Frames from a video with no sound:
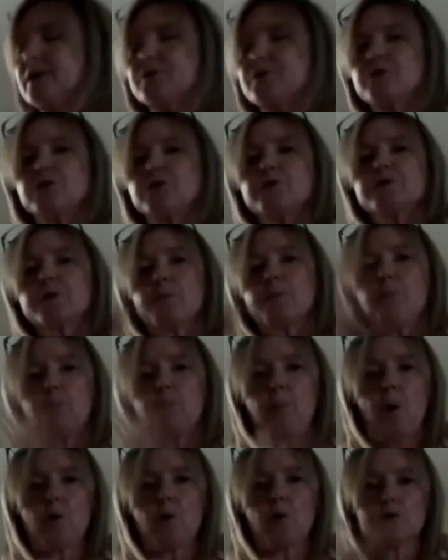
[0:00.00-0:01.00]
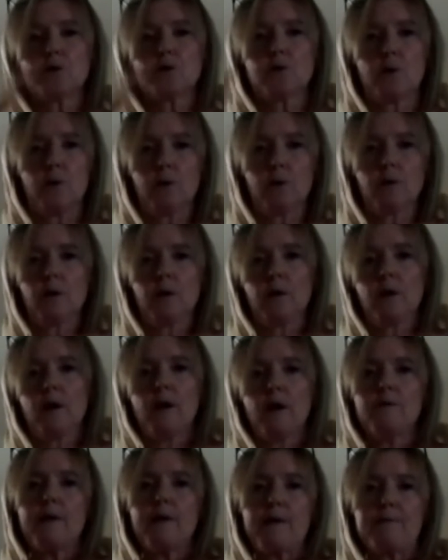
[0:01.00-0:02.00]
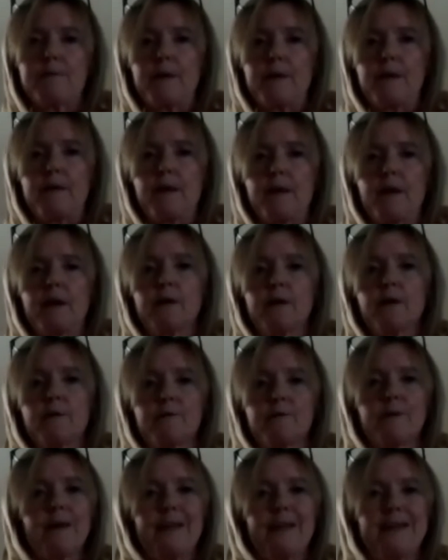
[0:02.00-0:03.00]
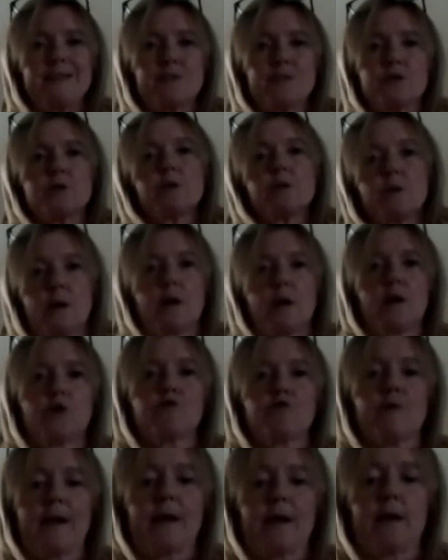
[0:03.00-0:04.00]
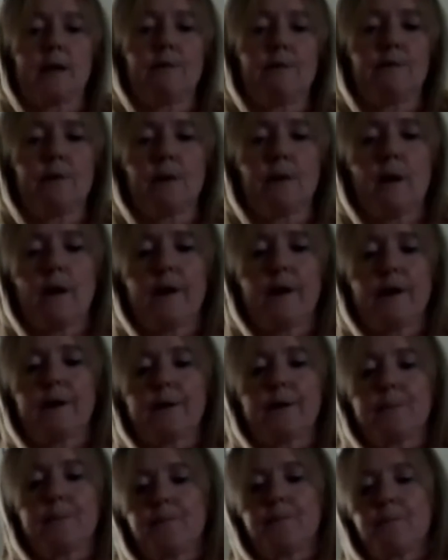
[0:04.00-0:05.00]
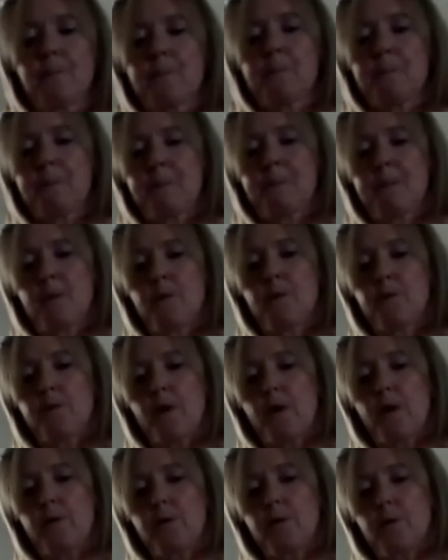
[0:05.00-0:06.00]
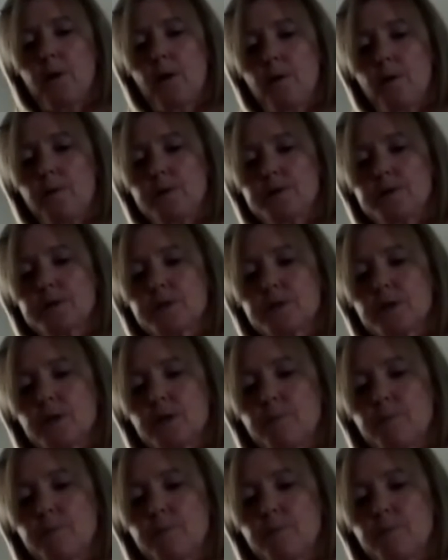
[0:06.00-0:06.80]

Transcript: use a bottle of everything for each drink, if you like. So just going to